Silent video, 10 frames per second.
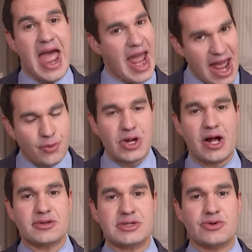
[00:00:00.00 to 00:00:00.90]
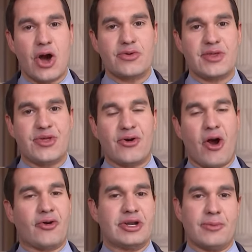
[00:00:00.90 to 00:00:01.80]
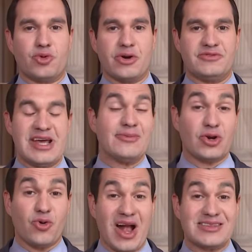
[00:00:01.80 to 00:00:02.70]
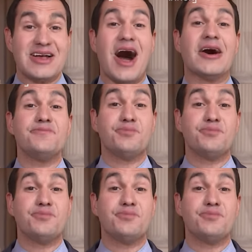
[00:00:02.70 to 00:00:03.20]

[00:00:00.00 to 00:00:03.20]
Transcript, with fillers: And we also know that there are a number of Democrats on